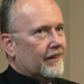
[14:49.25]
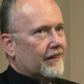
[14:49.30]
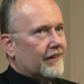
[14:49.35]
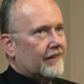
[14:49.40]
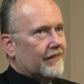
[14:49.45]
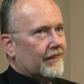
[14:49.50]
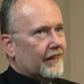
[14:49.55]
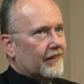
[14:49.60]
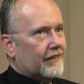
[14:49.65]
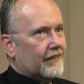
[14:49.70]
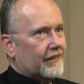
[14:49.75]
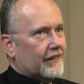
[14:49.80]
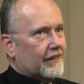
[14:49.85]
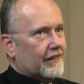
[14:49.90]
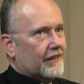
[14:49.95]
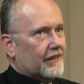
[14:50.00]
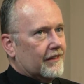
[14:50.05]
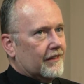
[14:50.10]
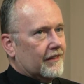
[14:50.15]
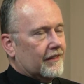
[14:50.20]
that
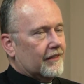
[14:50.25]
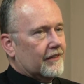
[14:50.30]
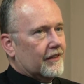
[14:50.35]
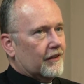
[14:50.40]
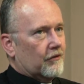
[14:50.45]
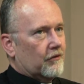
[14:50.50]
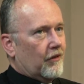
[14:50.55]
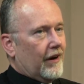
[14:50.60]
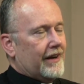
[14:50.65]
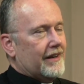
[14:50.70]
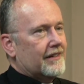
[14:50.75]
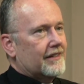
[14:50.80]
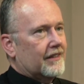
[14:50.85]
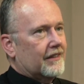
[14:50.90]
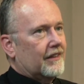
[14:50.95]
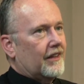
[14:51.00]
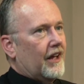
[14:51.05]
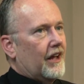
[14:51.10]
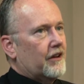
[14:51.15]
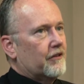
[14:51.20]
the right to
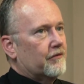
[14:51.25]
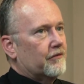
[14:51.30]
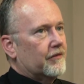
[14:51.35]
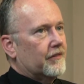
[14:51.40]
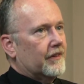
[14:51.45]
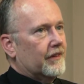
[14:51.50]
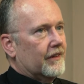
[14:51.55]
life